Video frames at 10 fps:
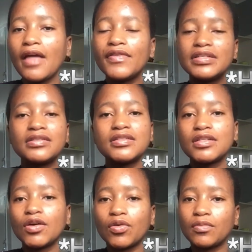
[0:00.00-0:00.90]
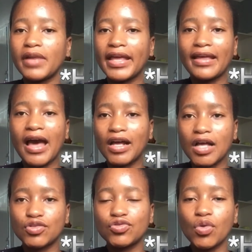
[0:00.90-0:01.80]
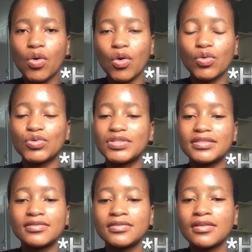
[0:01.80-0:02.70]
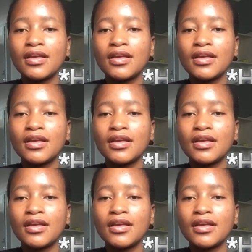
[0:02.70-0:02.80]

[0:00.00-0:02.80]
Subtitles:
and the sitting room like are so close,